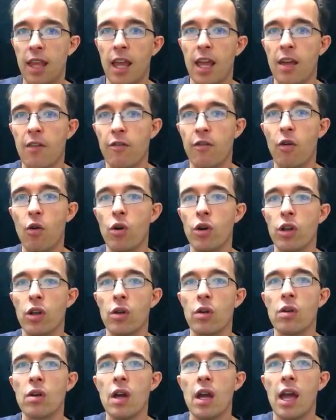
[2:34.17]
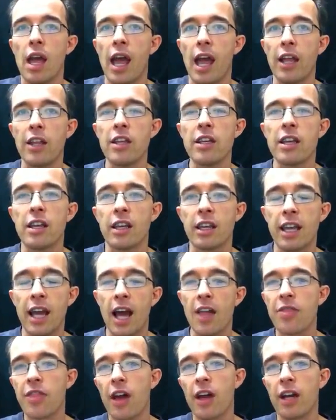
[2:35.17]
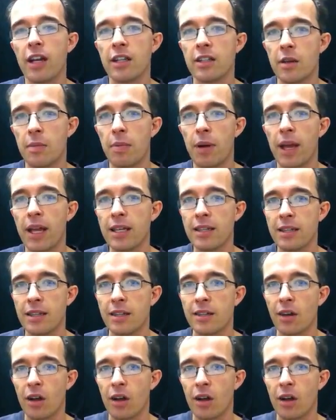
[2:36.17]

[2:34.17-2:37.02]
there for you, and you can cut that into pieces.